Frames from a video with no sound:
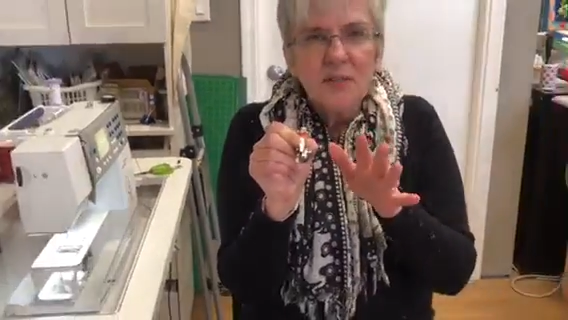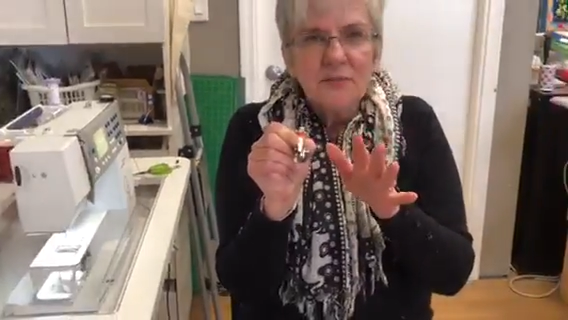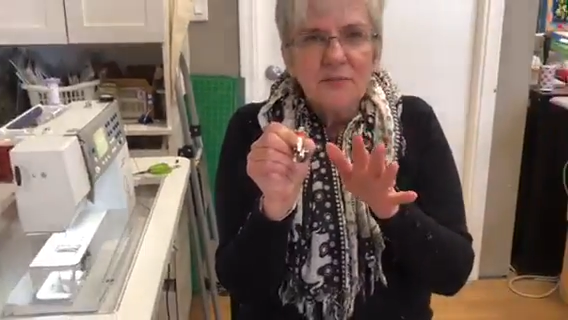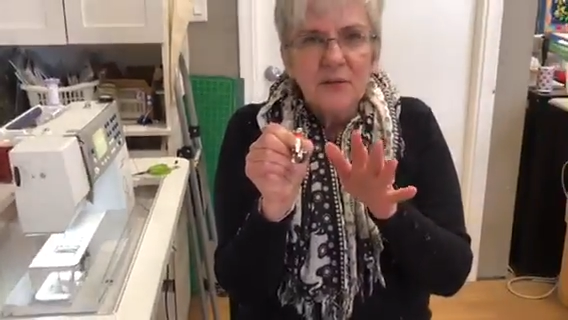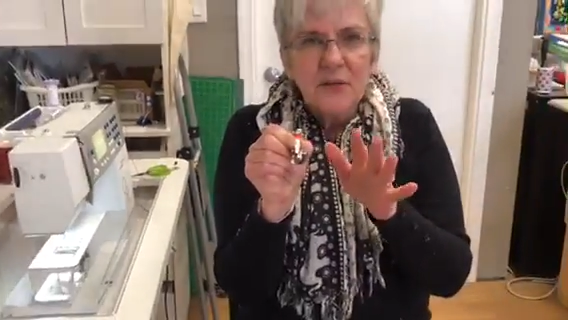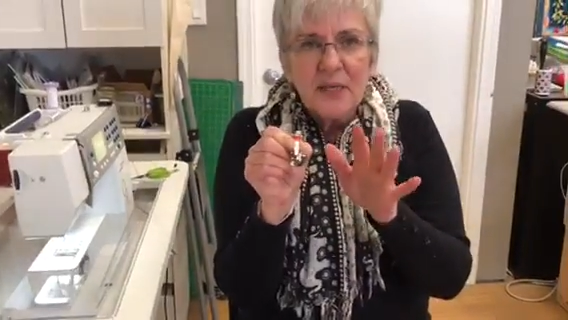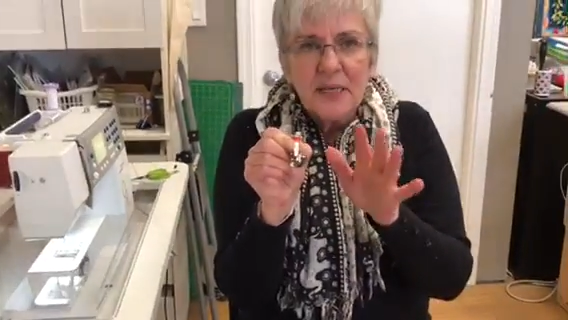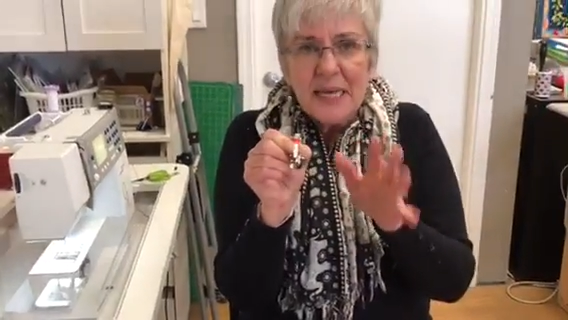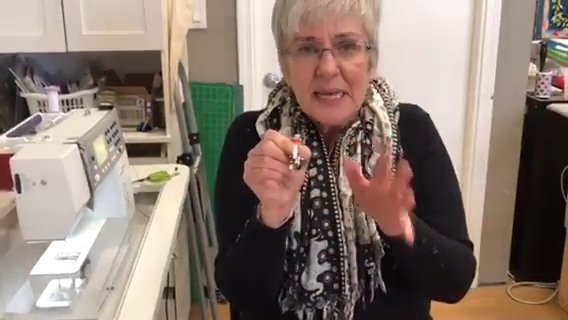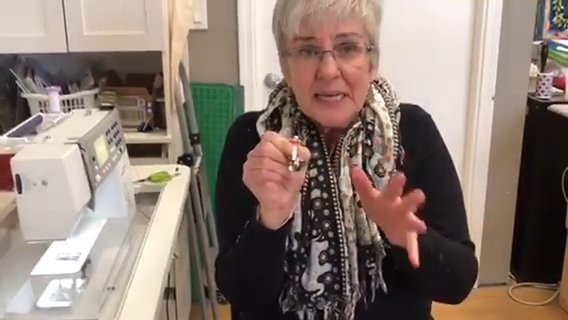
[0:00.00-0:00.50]

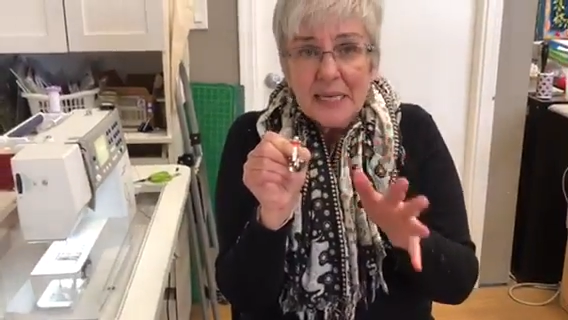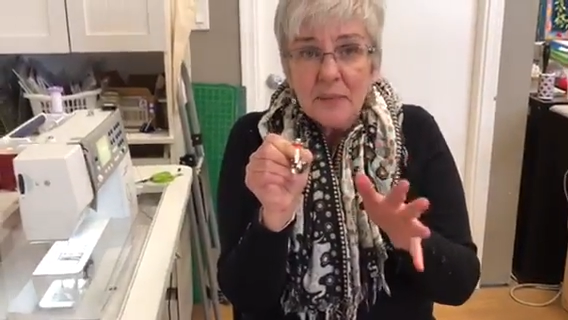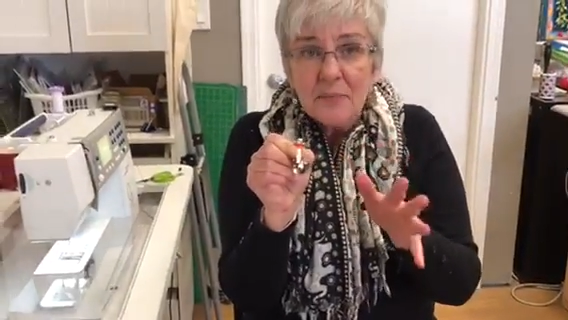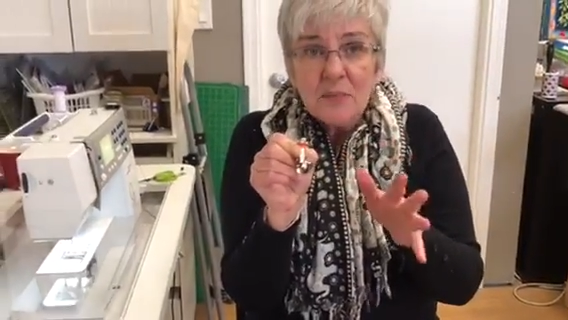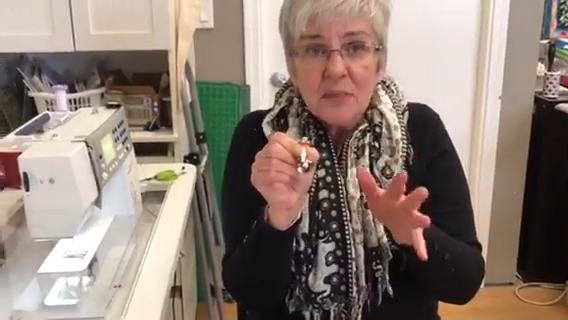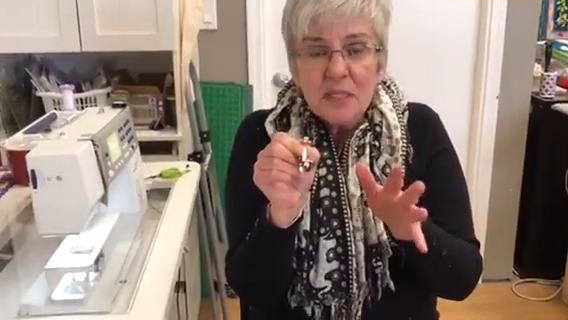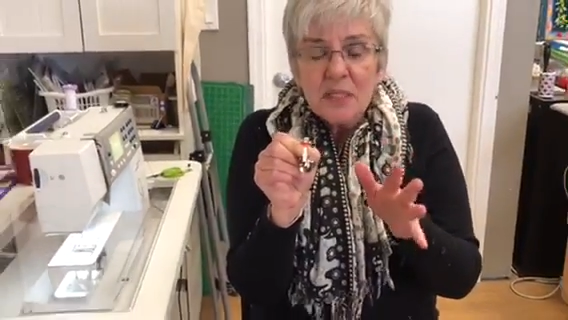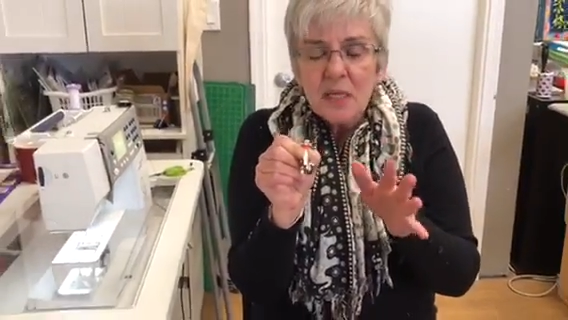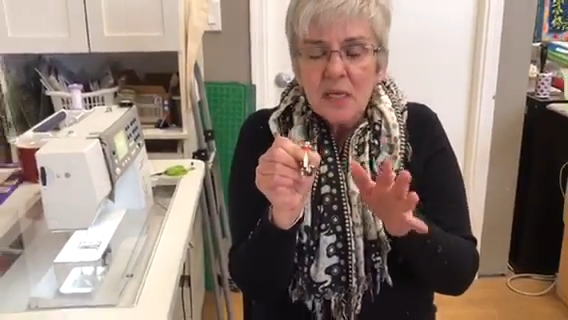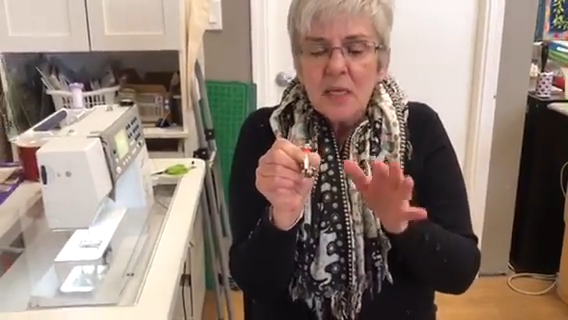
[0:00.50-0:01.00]
different
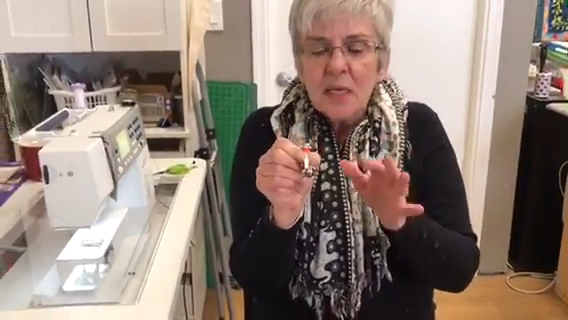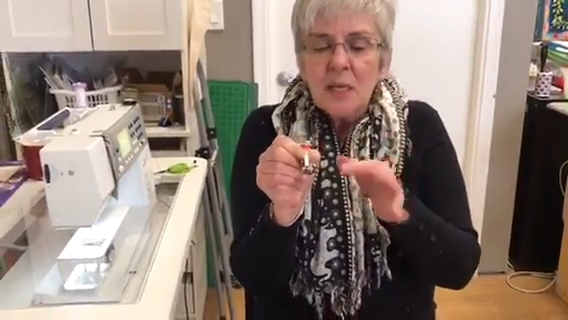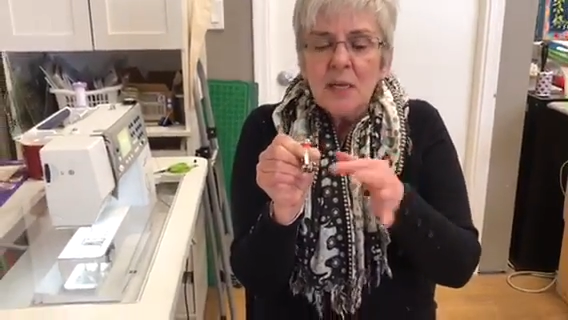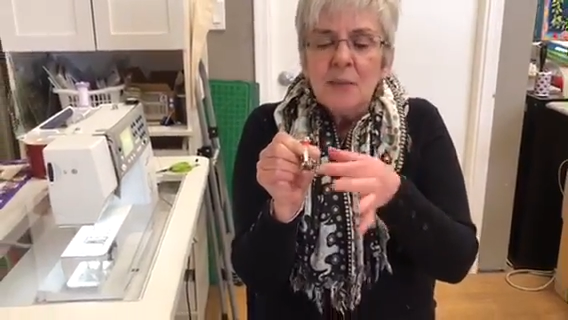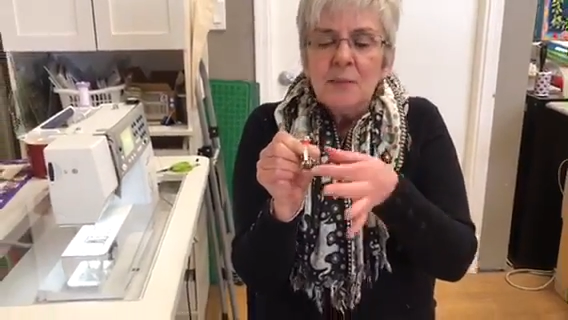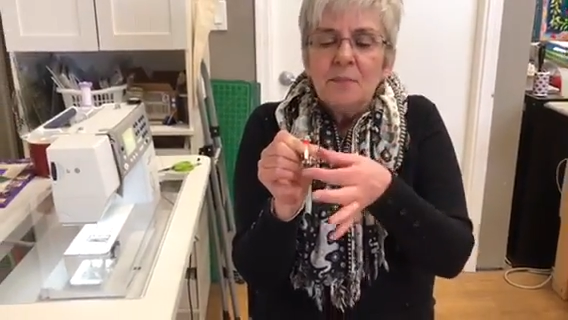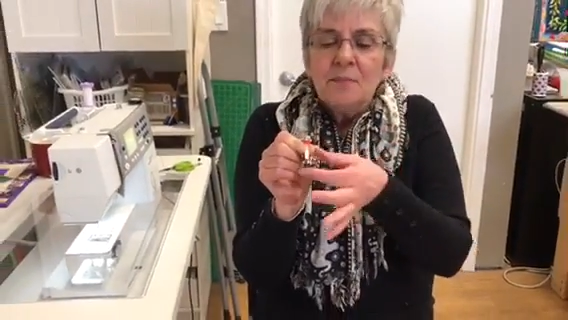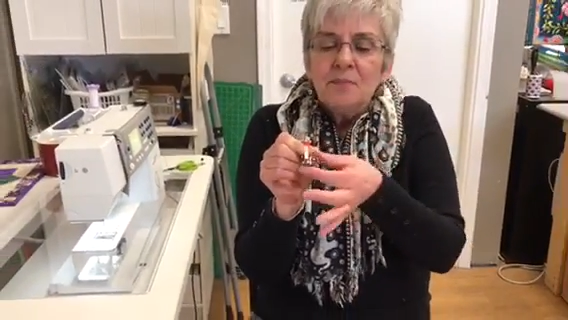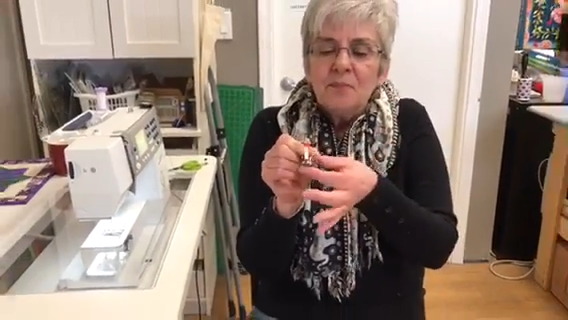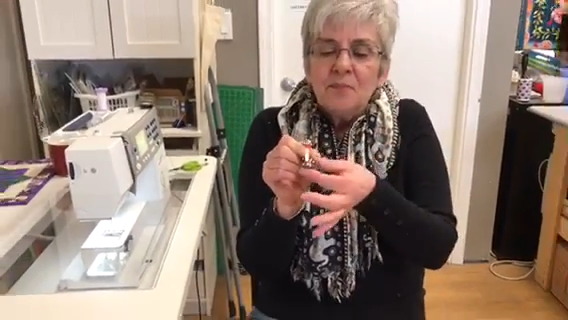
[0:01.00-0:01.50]
names.
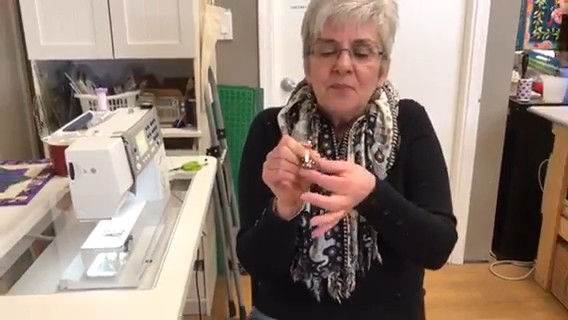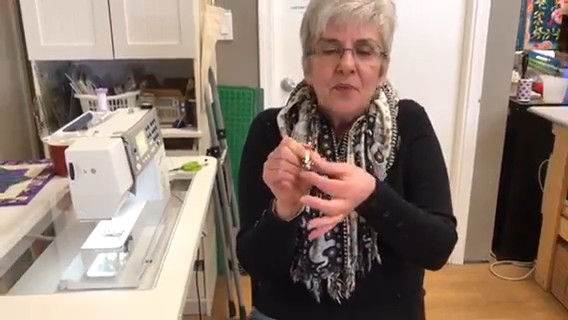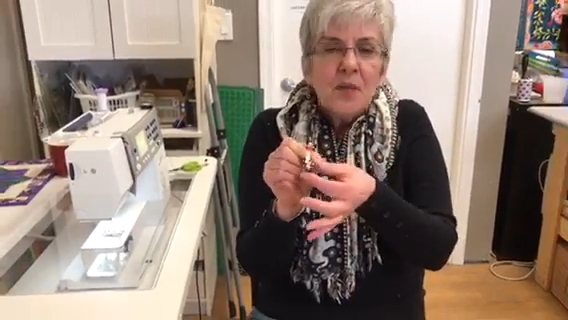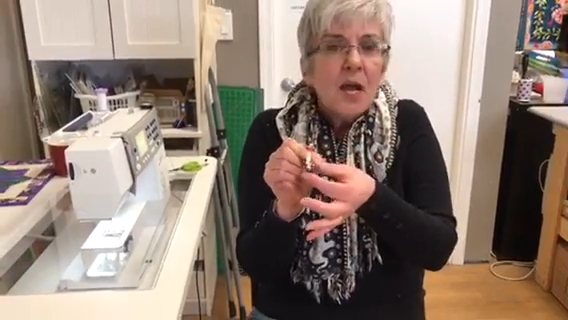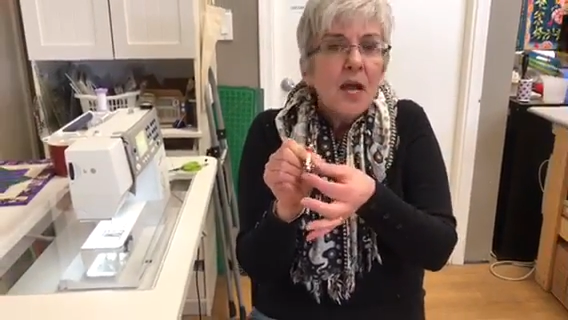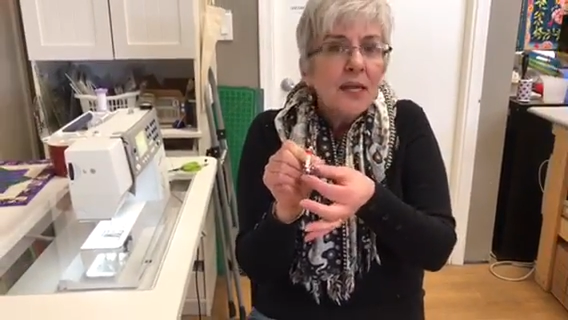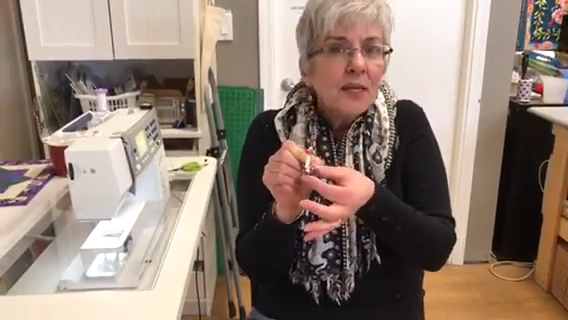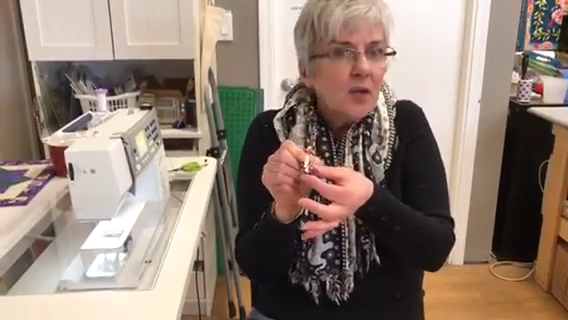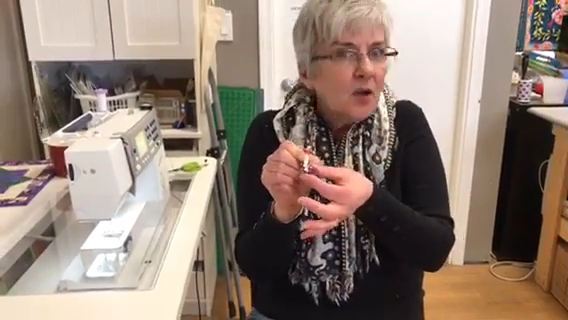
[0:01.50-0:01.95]
I